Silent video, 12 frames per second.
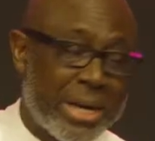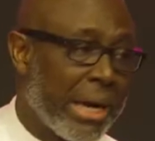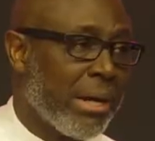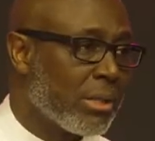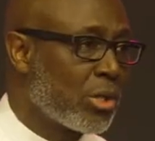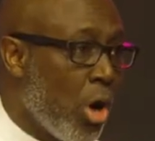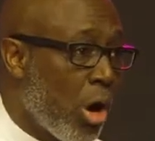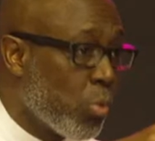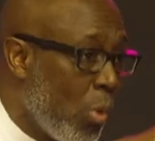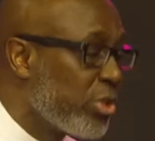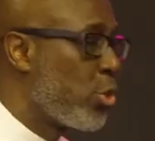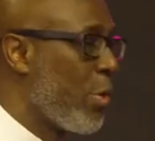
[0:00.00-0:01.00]
weekend,
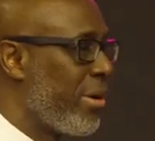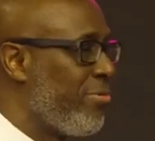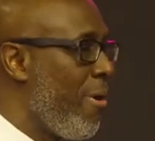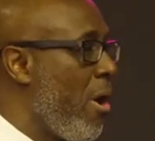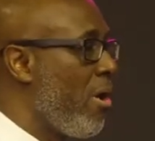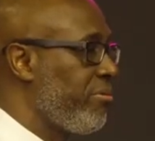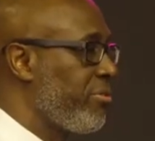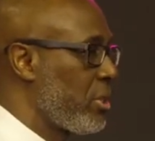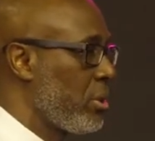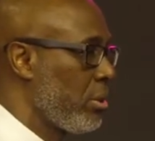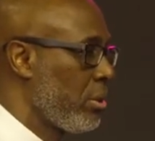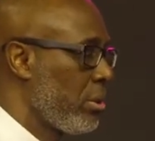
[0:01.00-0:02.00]
God wants you
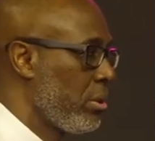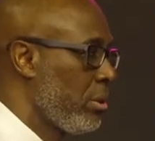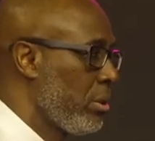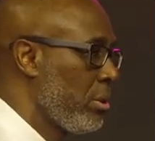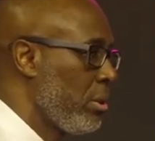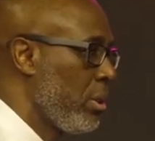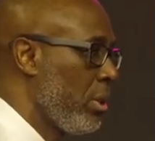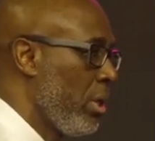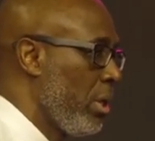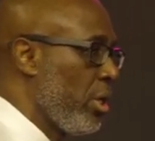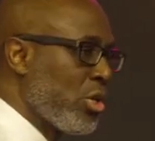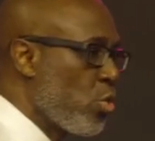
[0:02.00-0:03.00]
involved.
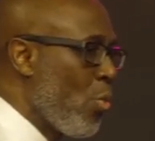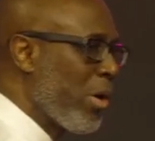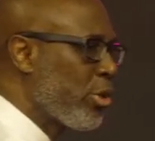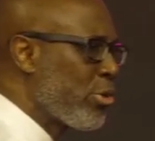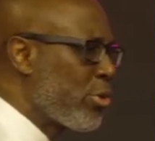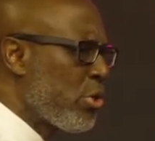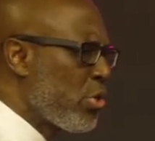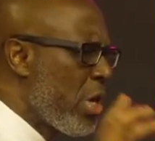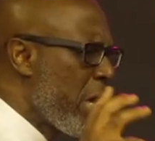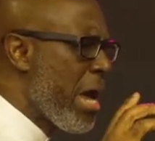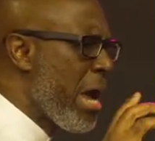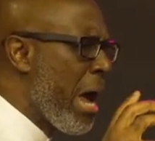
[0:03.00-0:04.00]
He doesn't want you to just
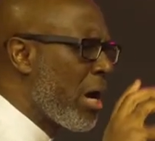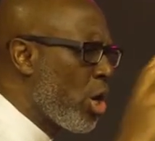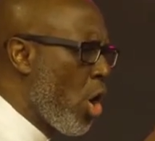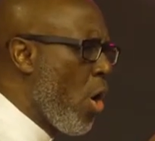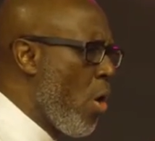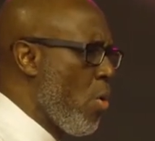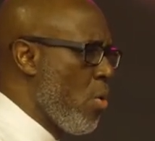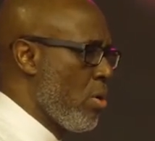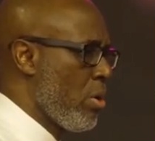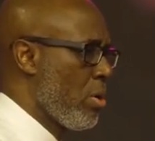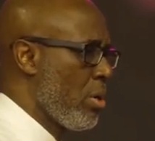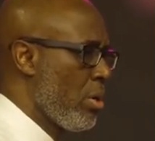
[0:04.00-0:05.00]
hear and go.
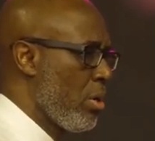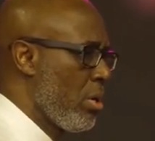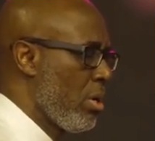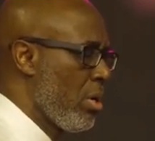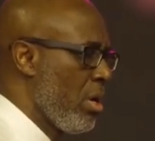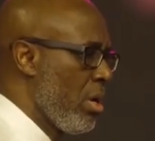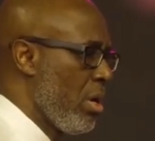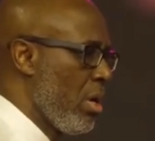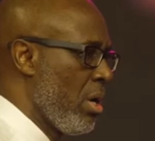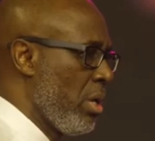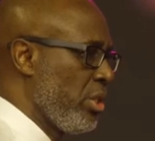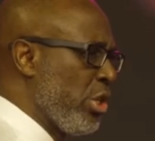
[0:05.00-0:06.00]

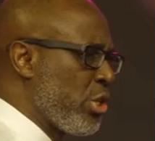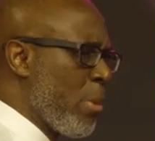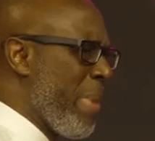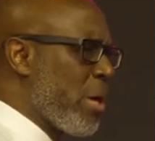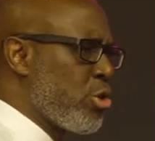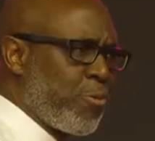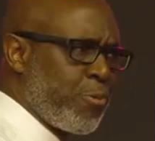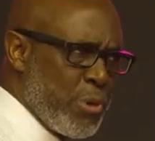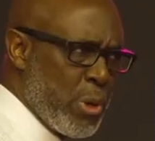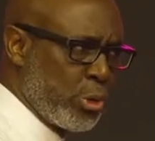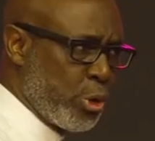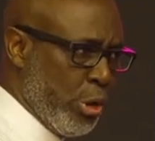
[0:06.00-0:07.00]
This is about your
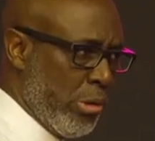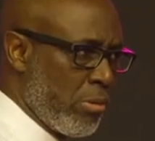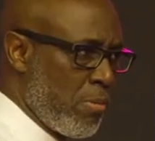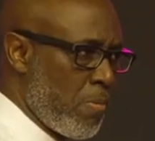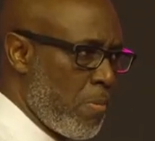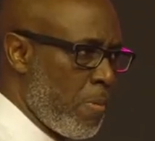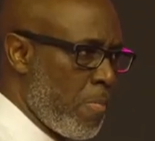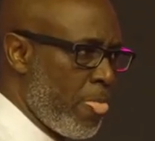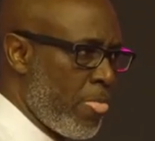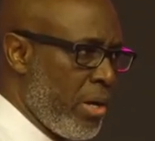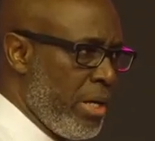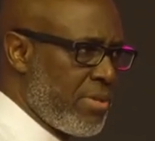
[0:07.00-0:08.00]
future.
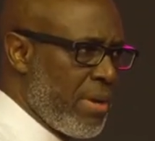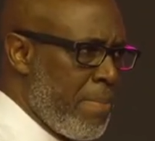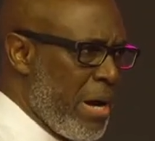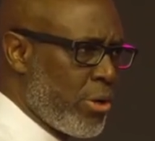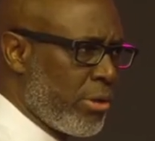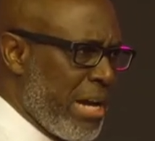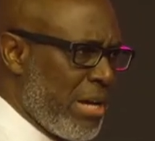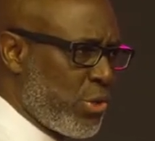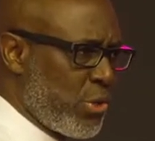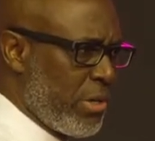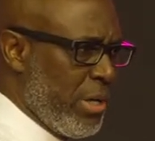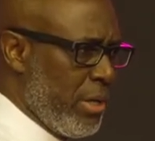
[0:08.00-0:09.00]
It's about your
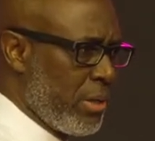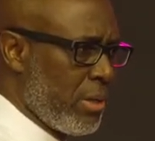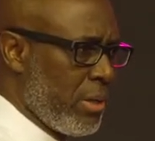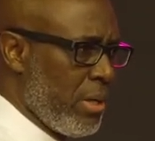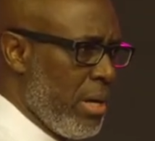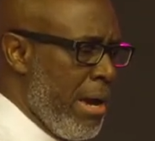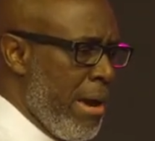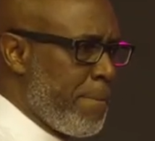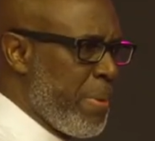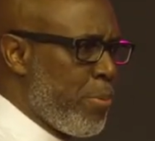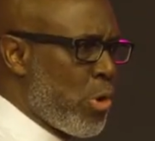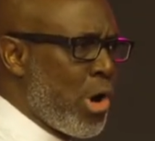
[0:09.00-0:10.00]
destiny.
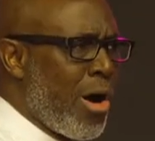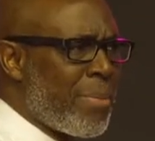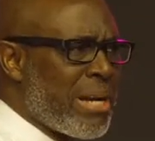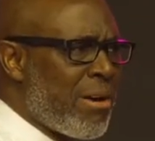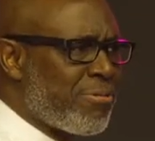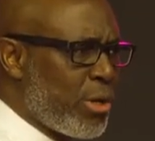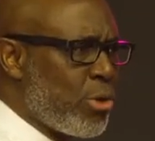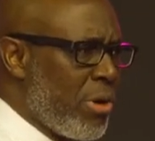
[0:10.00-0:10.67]
People coming after